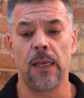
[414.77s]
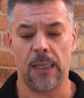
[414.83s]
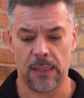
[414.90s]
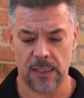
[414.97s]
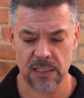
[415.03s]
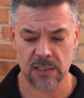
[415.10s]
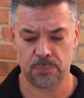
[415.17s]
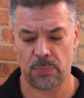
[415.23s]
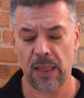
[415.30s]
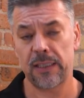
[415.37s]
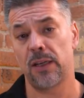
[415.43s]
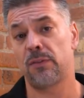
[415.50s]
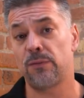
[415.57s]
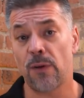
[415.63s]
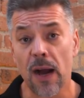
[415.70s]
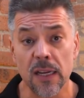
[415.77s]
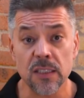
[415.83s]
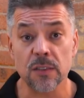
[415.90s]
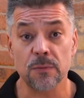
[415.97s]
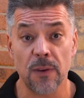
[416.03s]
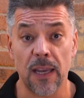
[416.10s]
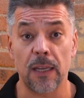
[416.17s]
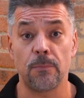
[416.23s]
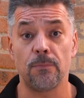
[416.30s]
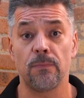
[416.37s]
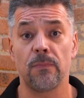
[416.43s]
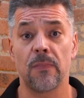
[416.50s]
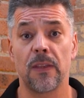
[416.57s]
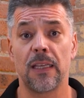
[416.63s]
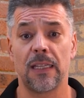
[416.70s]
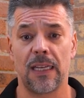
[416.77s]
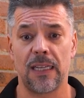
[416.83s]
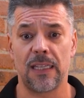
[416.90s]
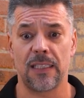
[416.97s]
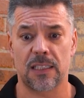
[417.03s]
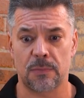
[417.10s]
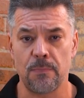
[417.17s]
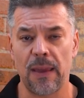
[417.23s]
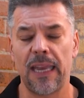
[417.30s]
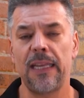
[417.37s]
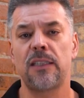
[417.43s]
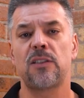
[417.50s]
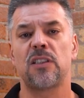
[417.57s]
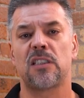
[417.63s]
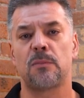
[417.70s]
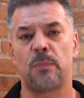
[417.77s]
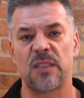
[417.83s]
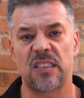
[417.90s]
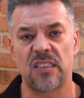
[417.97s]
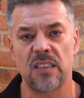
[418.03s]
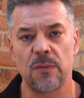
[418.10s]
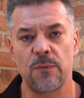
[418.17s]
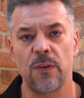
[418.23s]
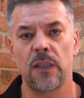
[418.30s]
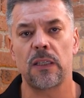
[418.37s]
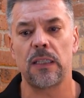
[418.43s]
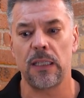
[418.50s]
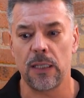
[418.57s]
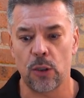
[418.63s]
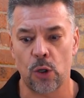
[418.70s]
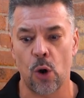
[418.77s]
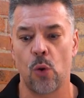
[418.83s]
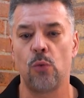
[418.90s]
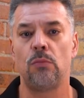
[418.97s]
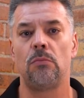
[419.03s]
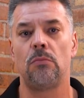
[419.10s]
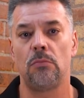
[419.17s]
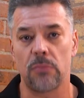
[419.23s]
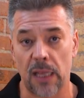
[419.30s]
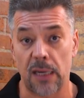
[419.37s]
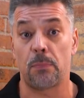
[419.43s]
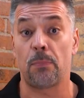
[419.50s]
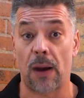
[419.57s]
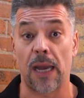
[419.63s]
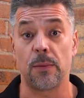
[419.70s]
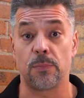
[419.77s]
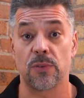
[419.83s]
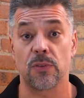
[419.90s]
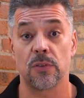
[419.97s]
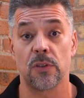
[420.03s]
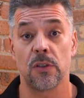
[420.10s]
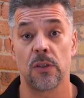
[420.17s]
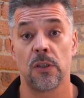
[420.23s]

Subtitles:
This blended phosphate, it's made to specifically coat lead pipes.